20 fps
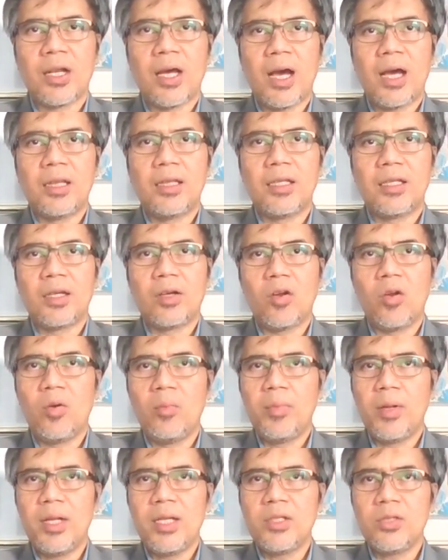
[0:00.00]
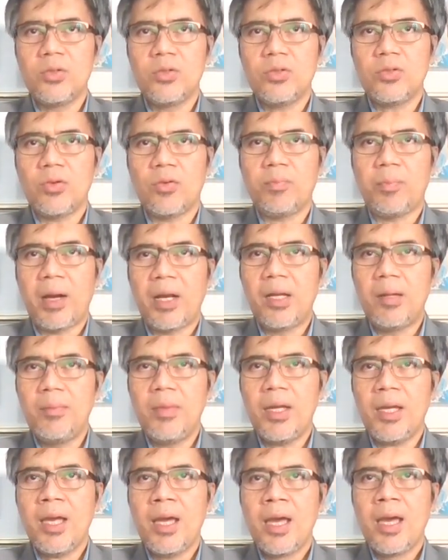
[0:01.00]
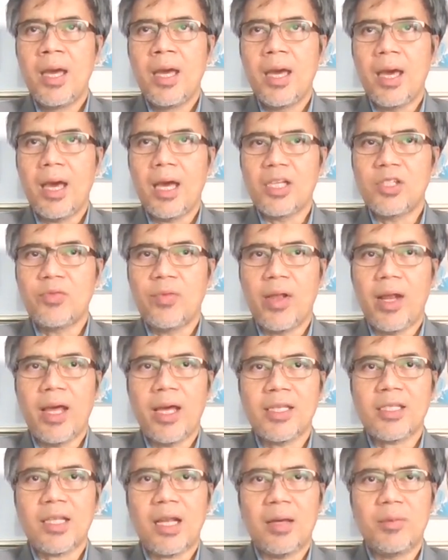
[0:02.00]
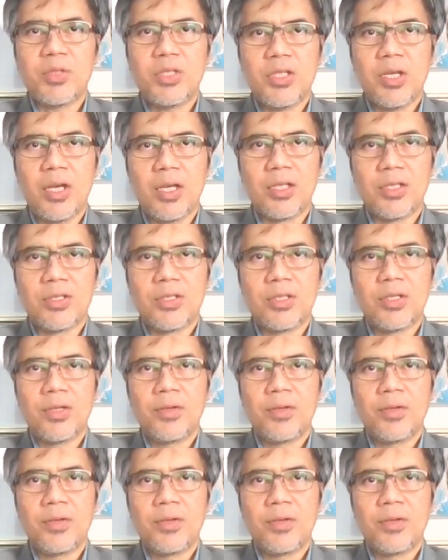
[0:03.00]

under the global issues of pandemic as well as climate change.